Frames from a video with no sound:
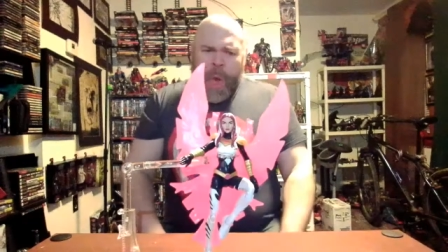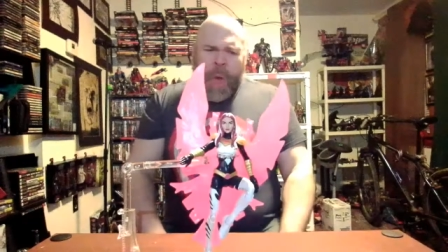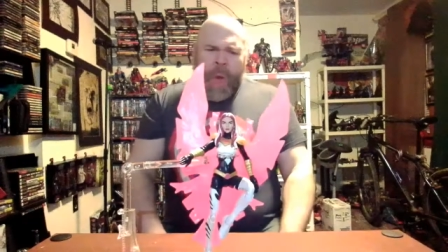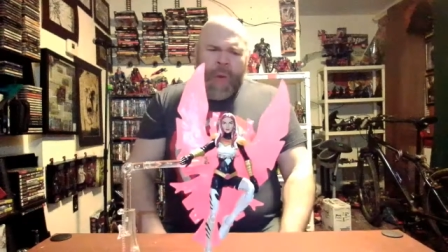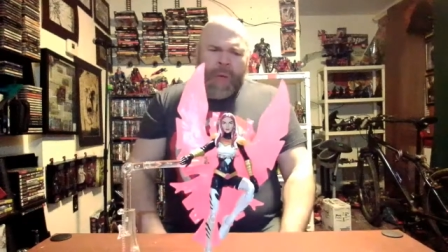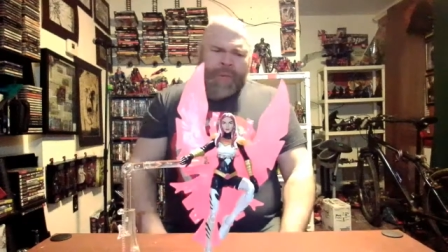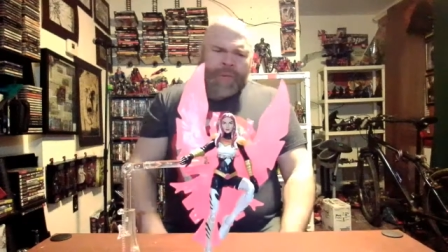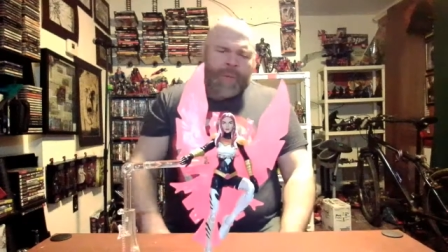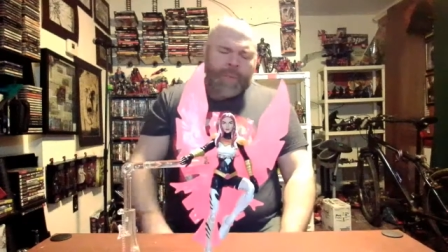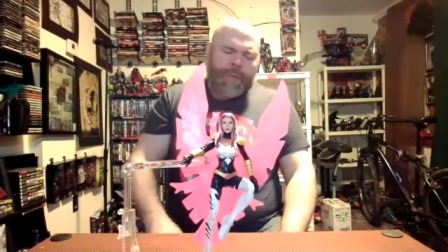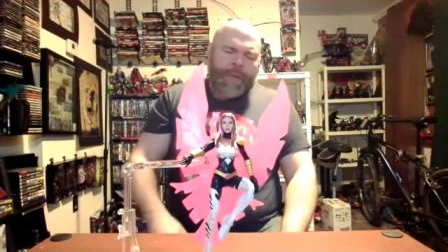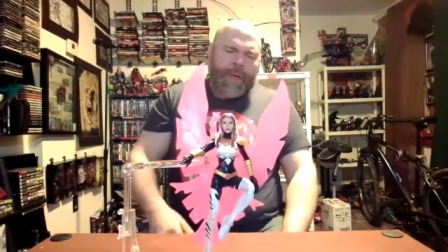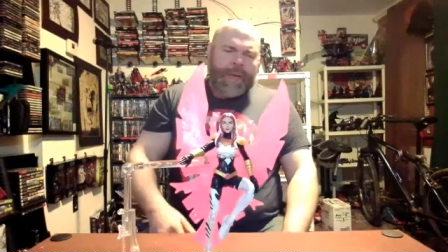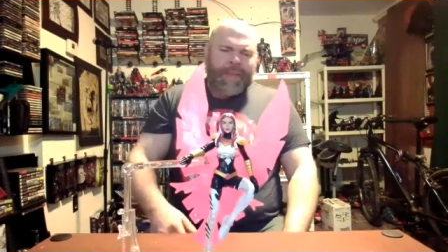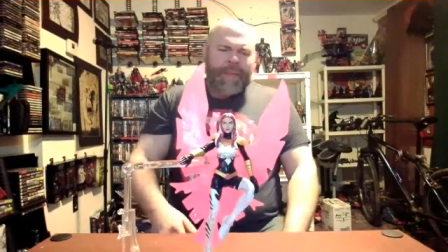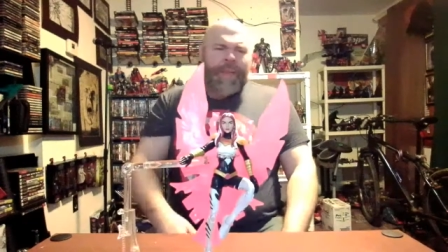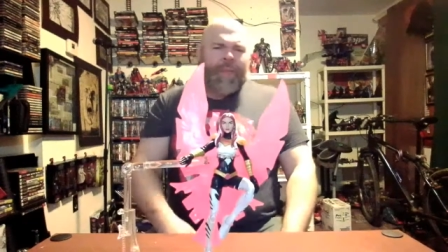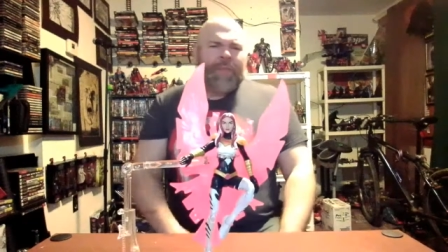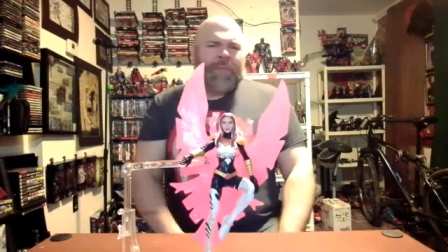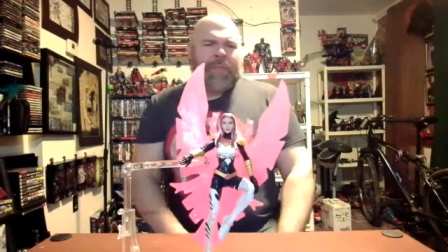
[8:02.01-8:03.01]
something
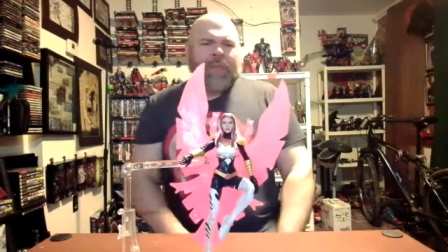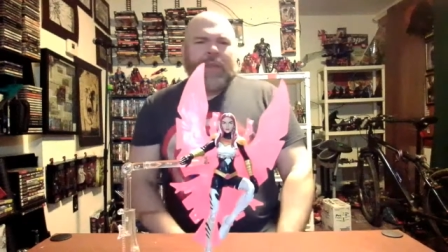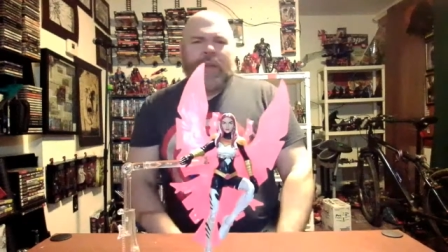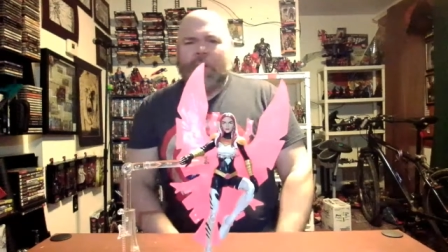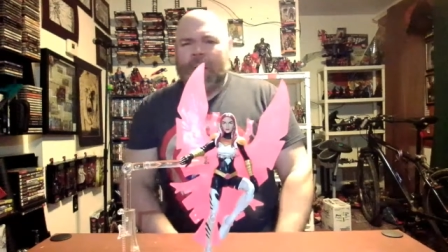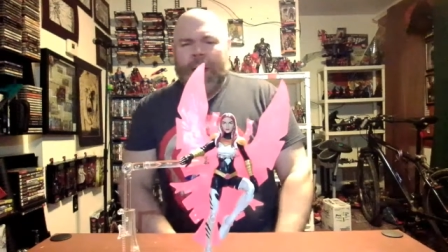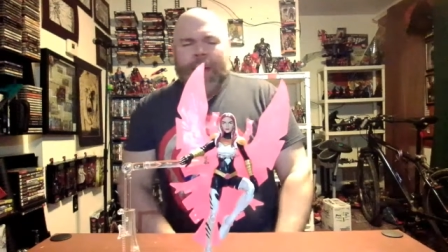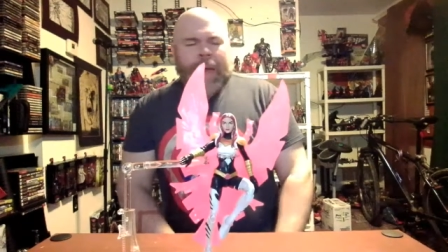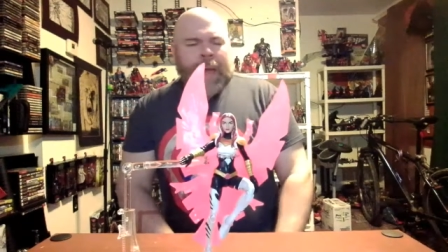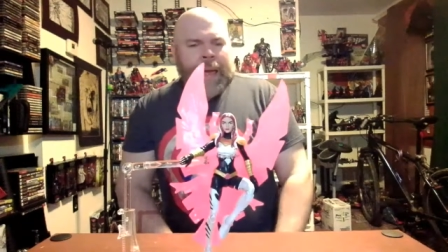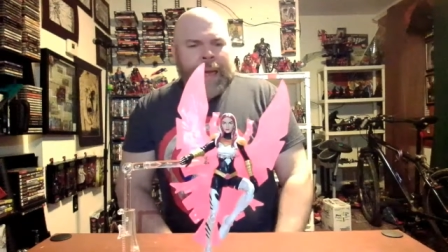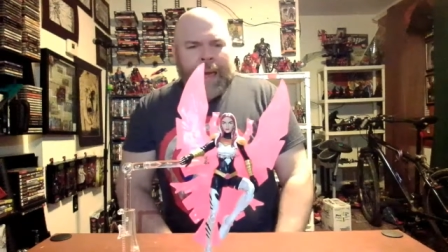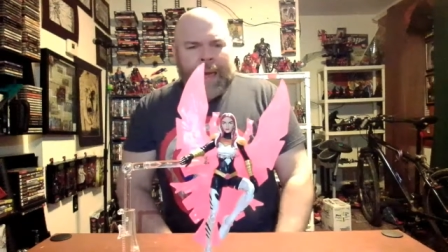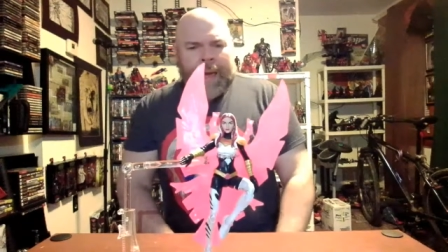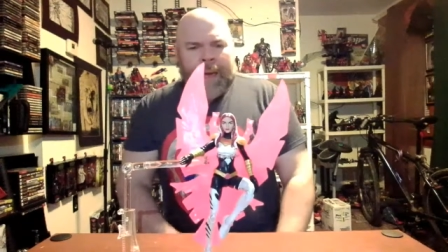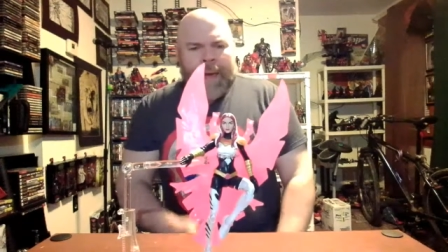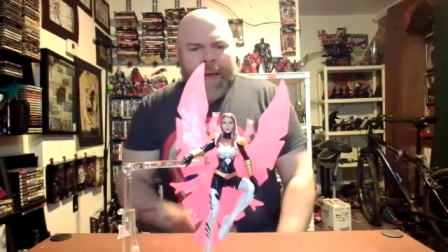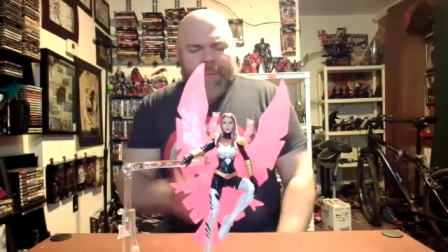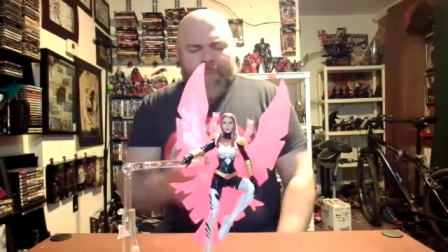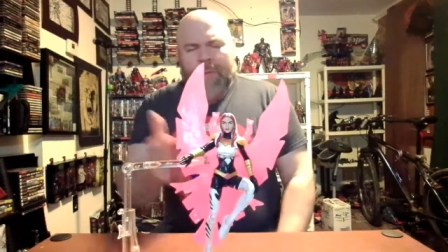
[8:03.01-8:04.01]
like this, you know, I,
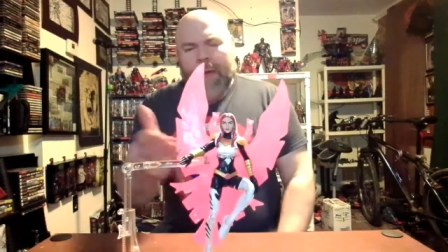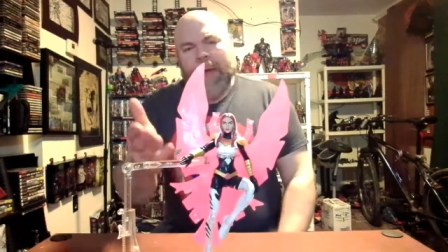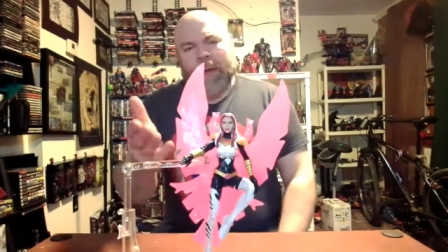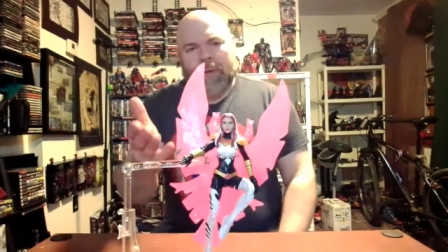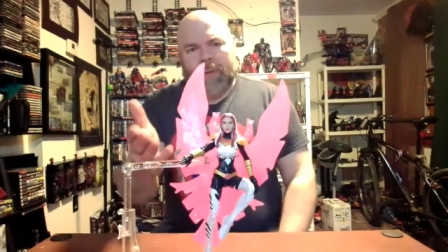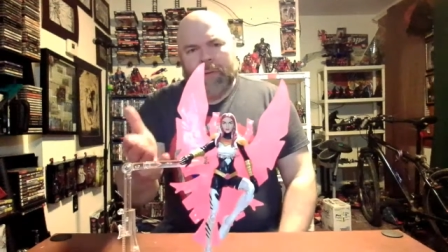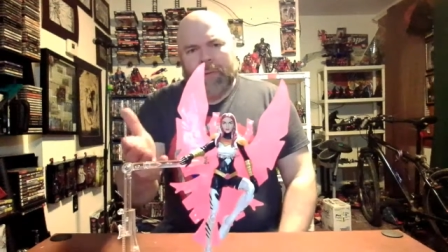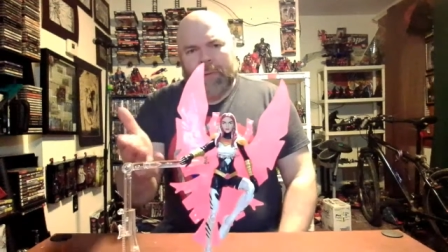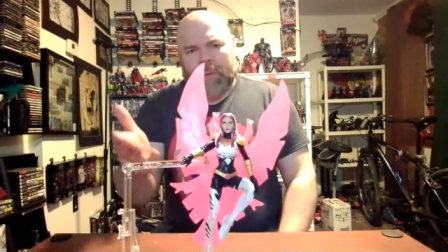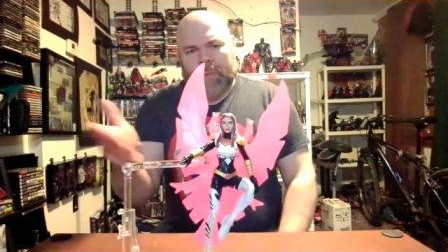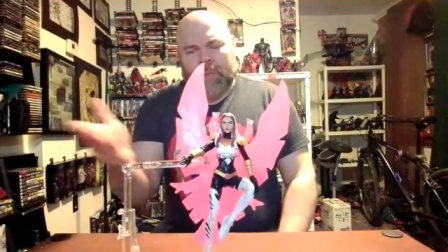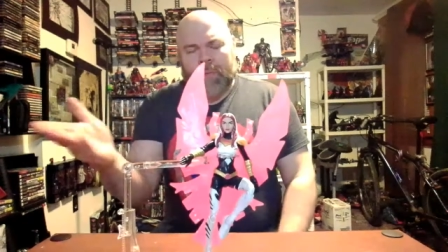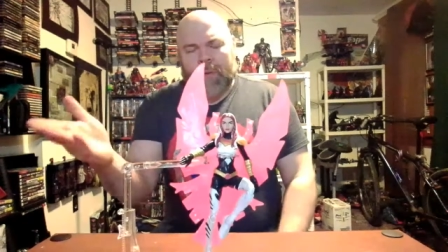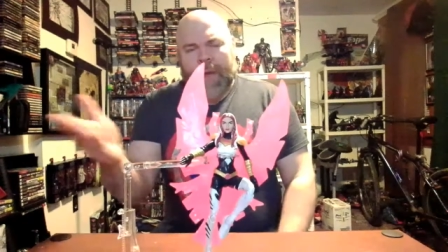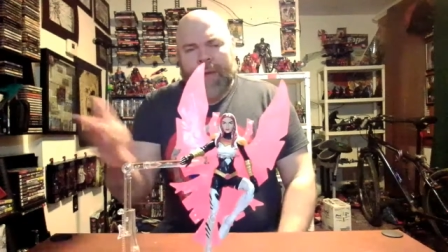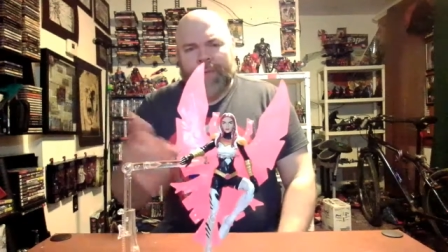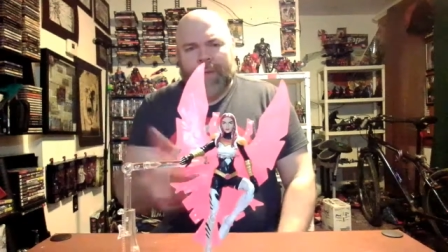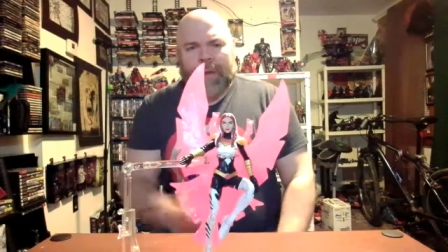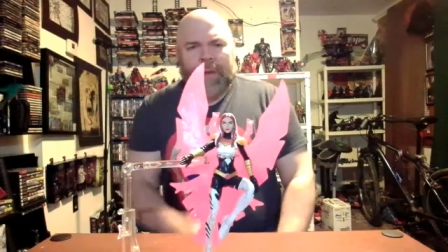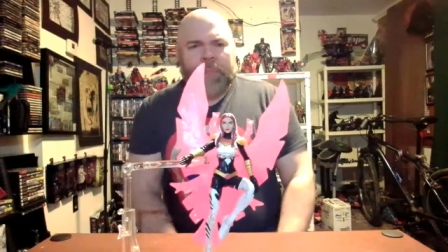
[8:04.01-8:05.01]
I have not, don't
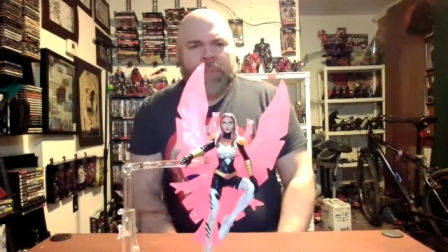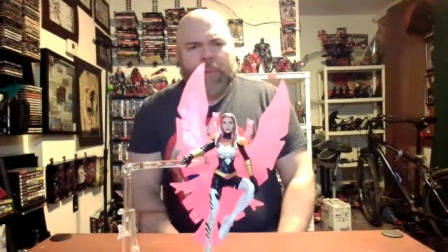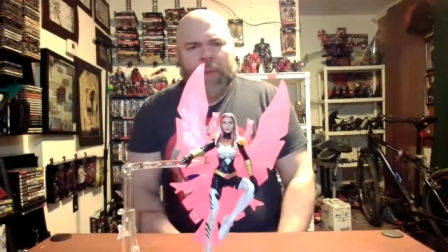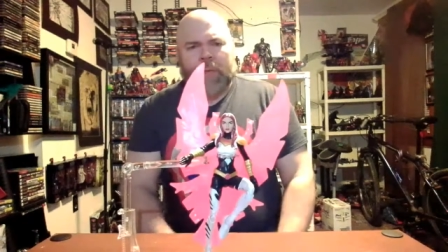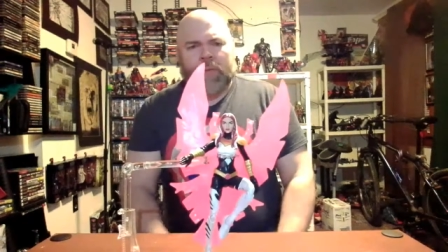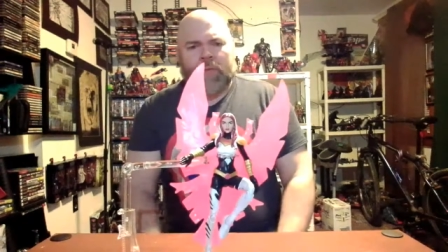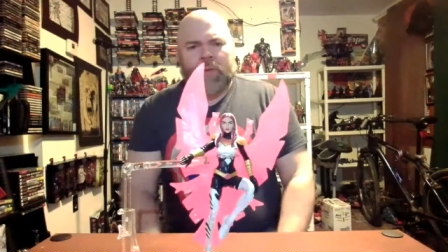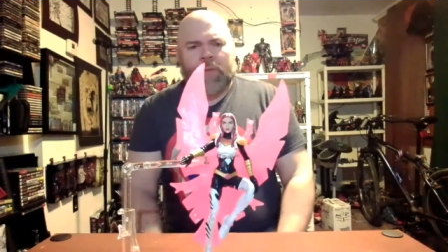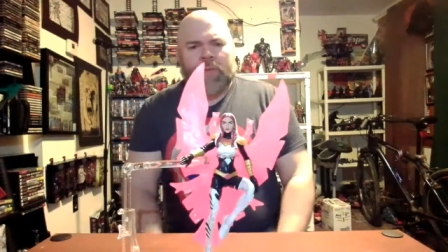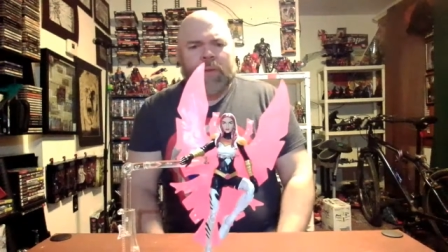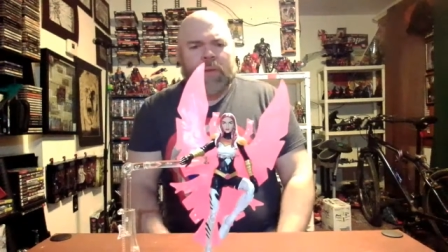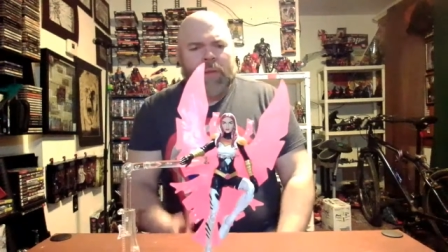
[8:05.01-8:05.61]
have any complaints over.